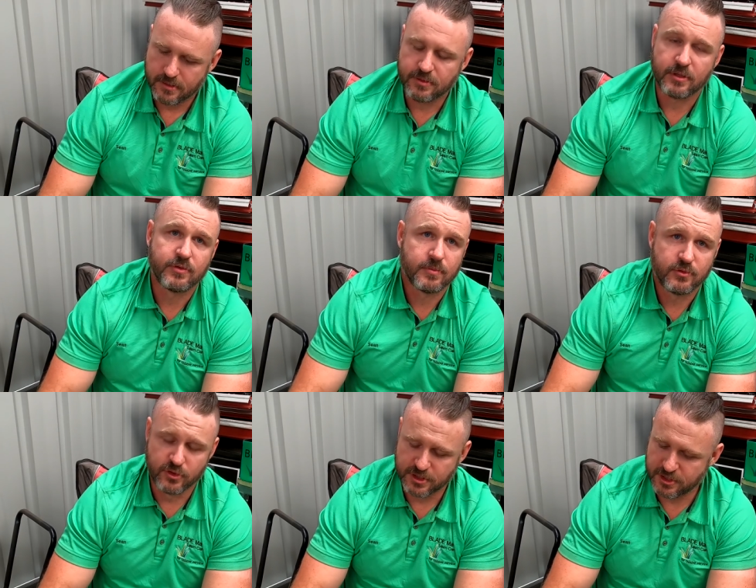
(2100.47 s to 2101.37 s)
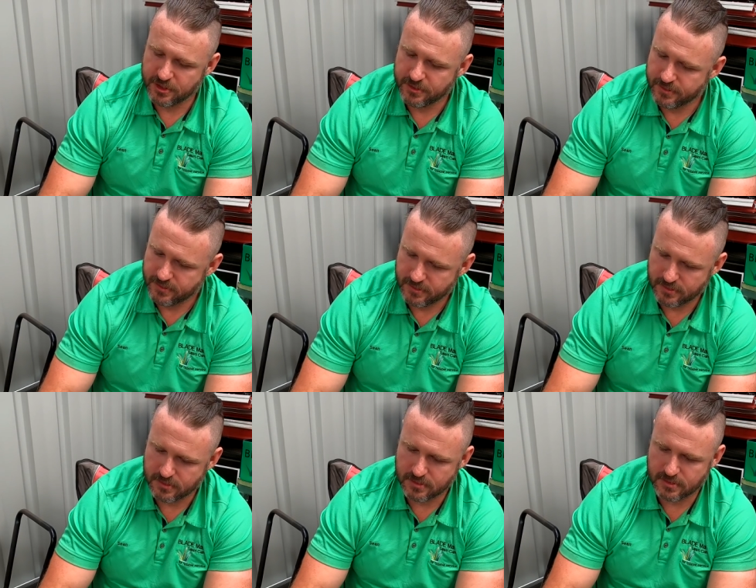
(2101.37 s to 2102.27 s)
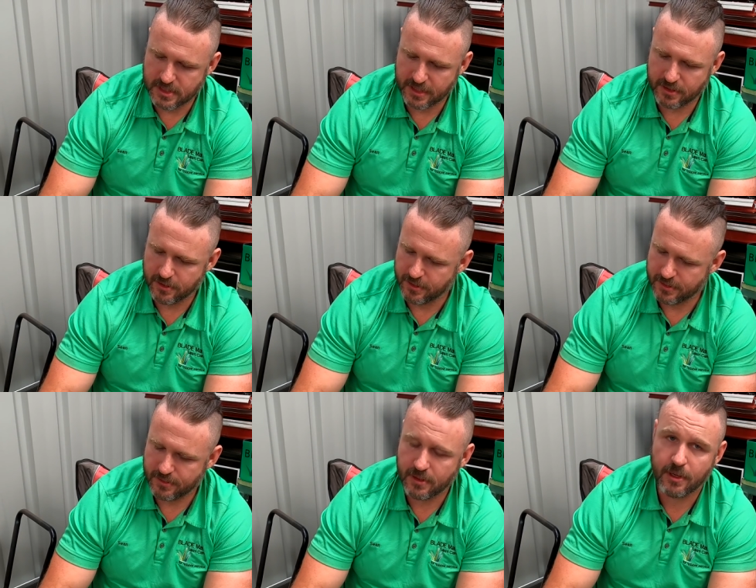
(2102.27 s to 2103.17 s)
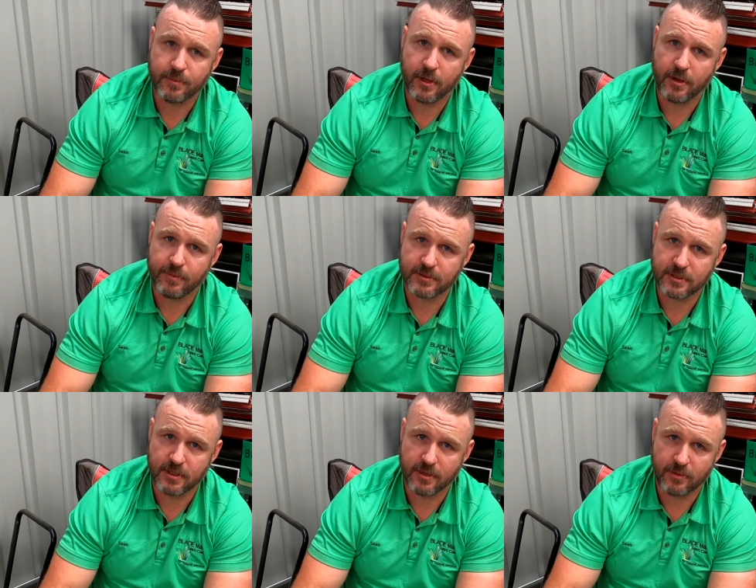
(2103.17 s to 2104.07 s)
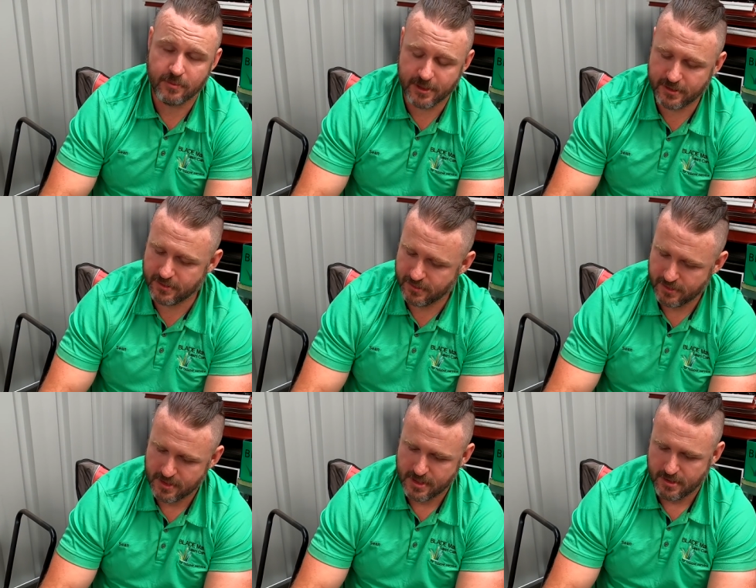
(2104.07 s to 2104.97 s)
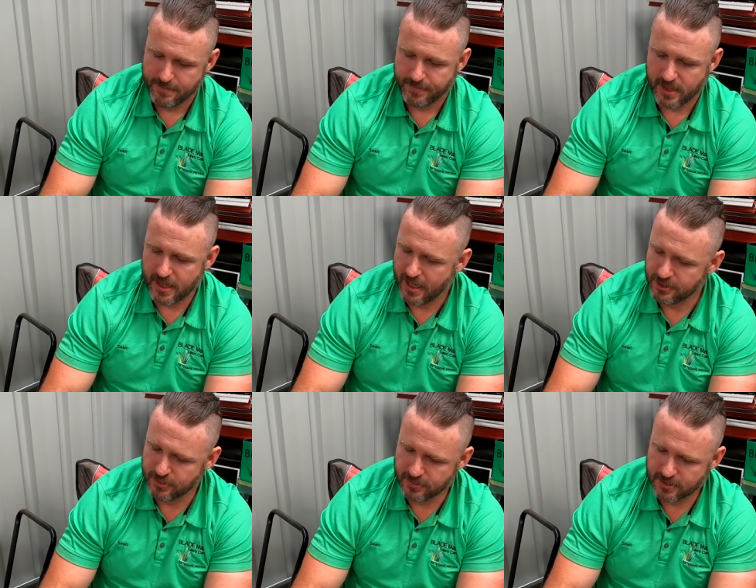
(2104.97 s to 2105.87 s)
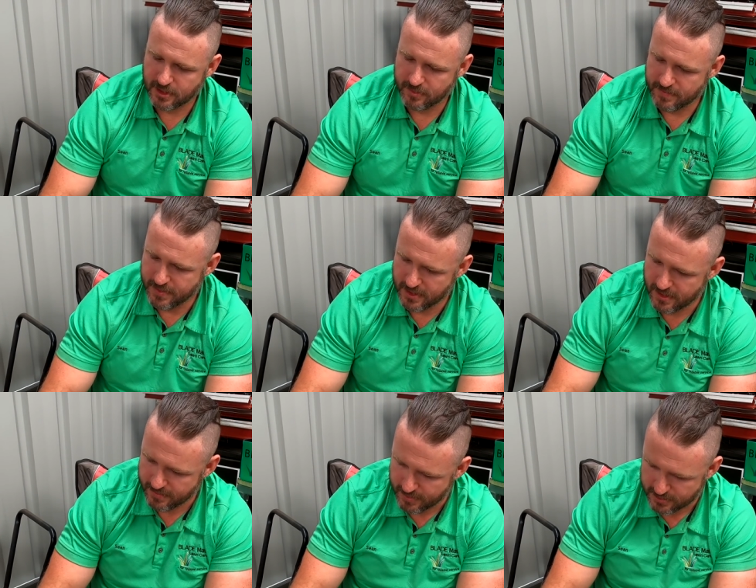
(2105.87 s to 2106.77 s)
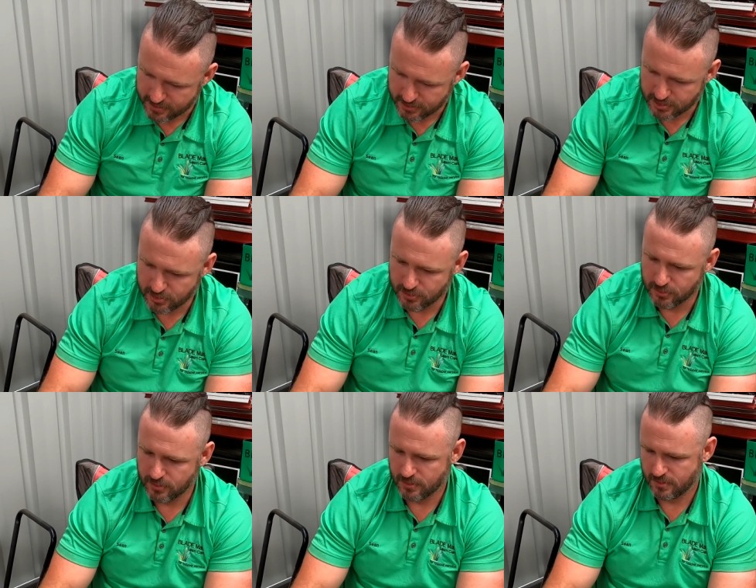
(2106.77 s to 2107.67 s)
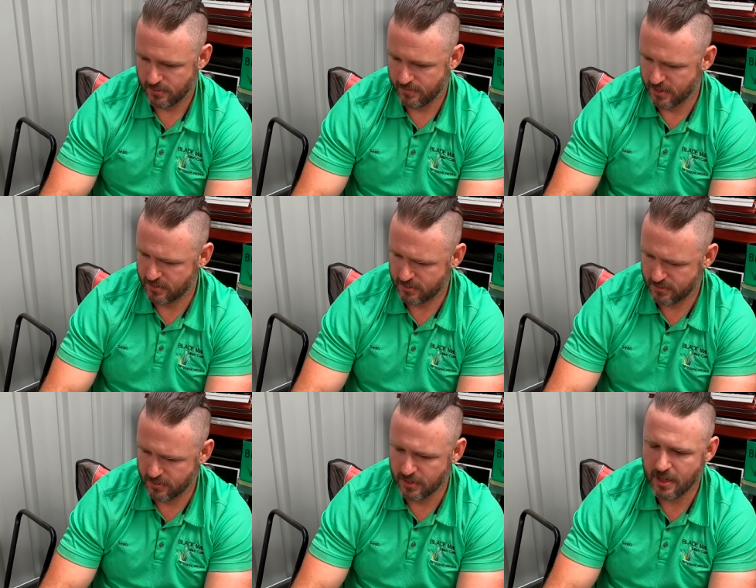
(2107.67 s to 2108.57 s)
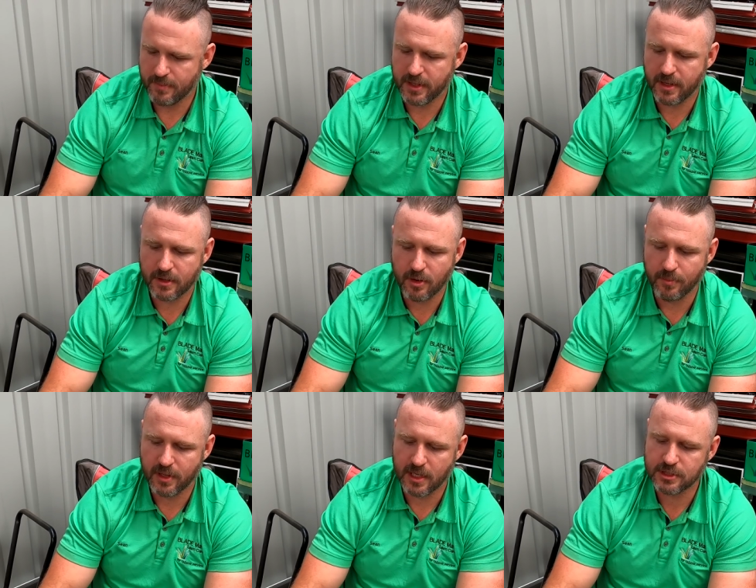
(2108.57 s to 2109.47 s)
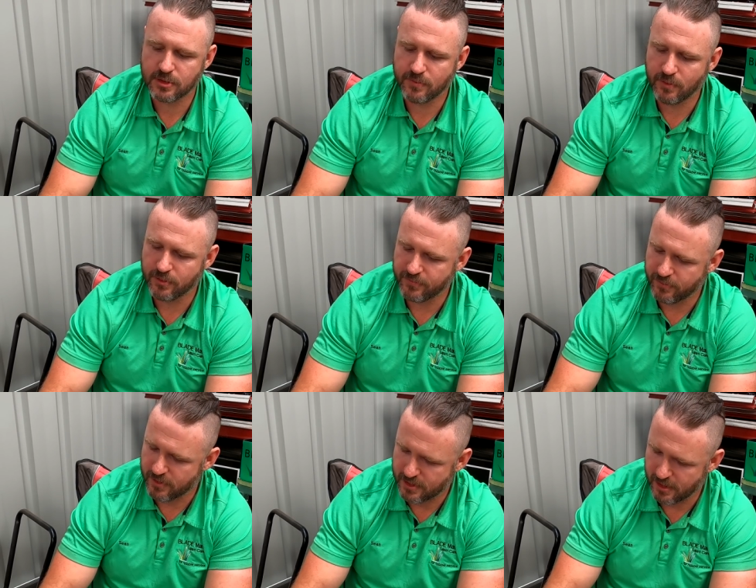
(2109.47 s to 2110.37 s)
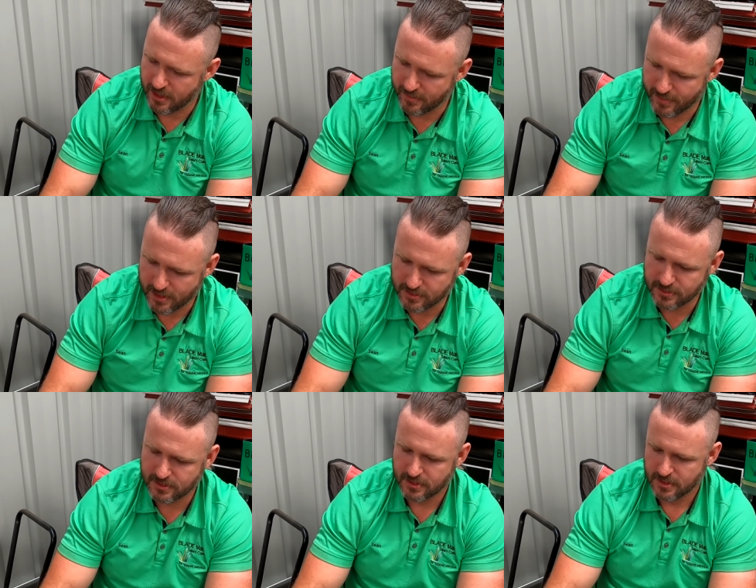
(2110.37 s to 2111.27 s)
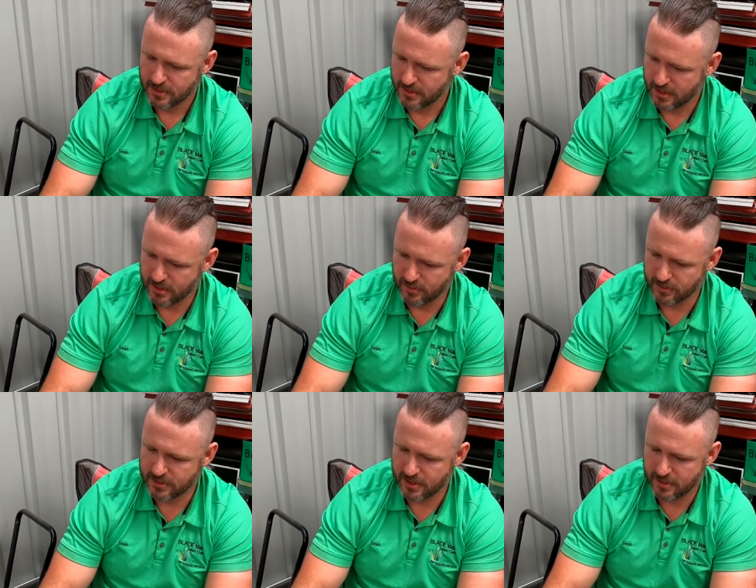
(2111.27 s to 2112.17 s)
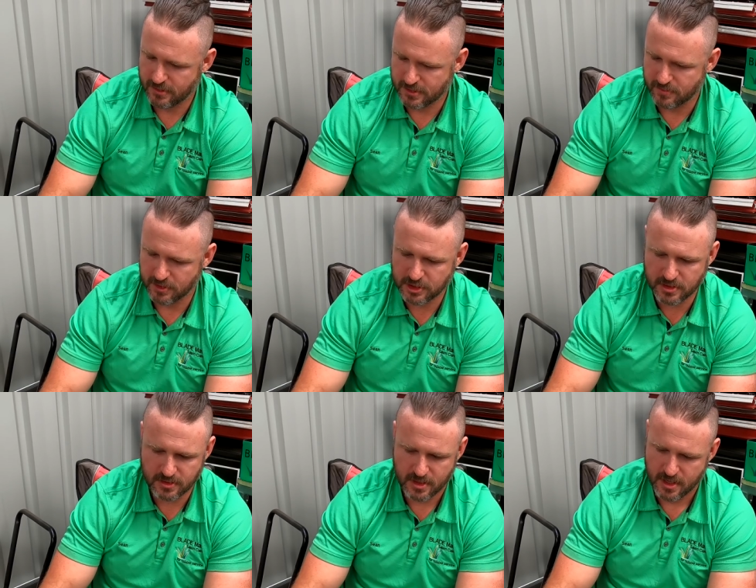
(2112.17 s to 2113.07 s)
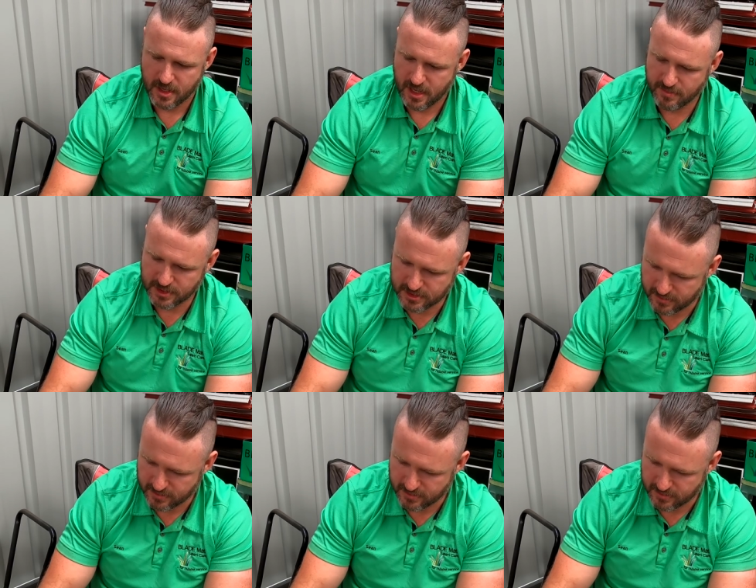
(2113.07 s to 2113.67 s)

This one's from Tristan Dankert. Hope, hope I said that right, mate. Uh, hey Sean, it's going to be big, but could you, but could there be a compilation of all the free cleanup mows? And also this question, how many